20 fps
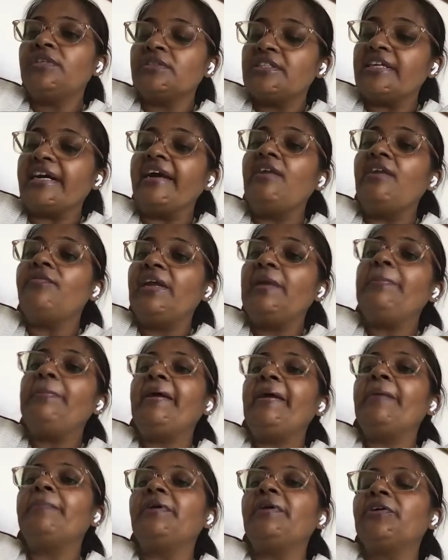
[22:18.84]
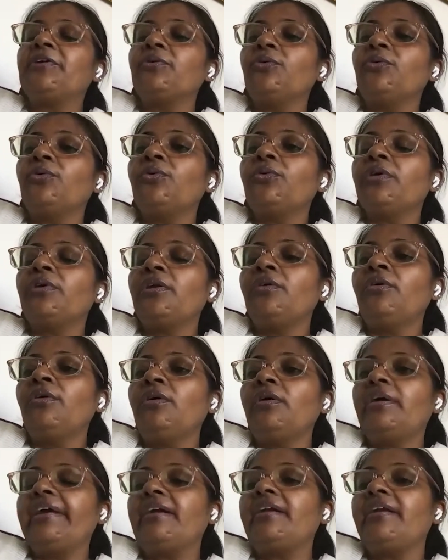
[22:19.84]
the child will be able to, you
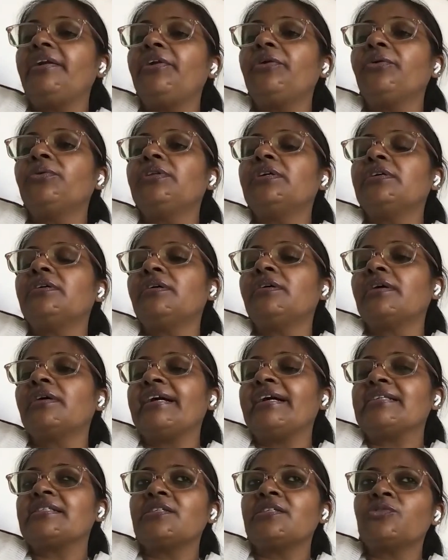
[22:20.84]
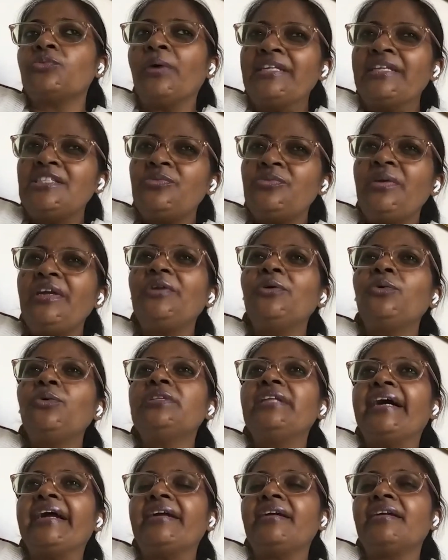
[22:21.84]
know, get into the classes. Once we do
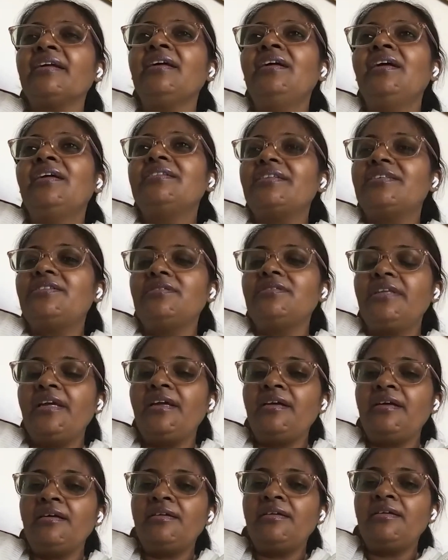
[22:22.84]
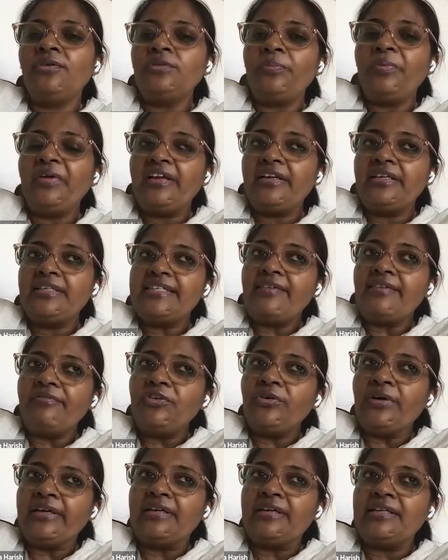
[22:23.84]
that, the, they, you know, parents
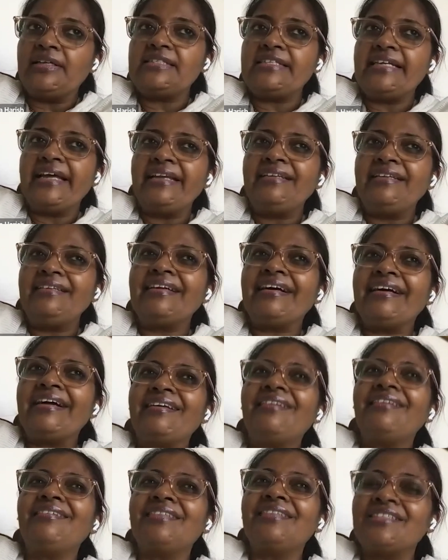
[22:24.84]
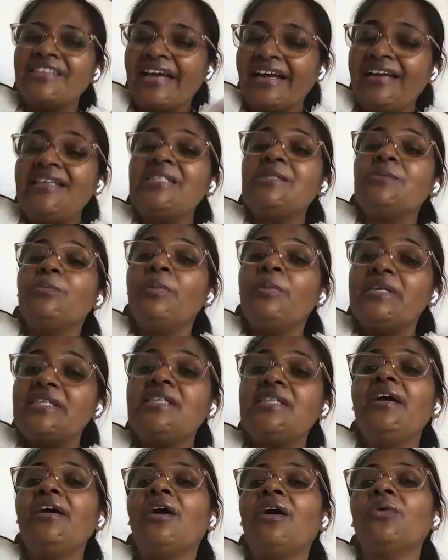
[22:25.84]
have to understand that the child is
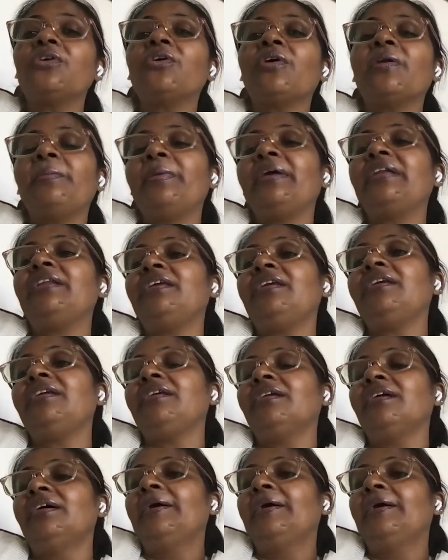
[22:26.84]
missing out on many